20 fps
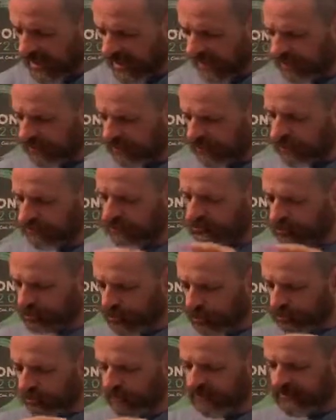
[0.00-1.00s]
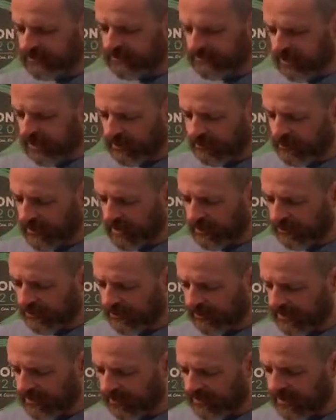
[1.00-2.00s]
and took 2 of his young men with
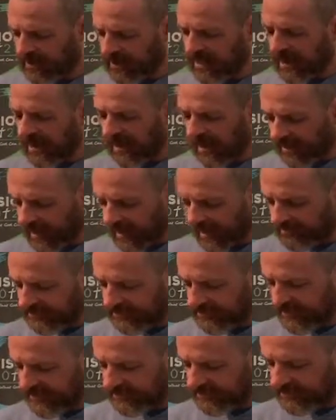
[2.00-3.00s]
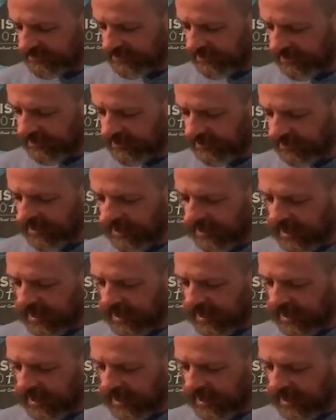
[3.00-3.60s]
him and Isaac his son,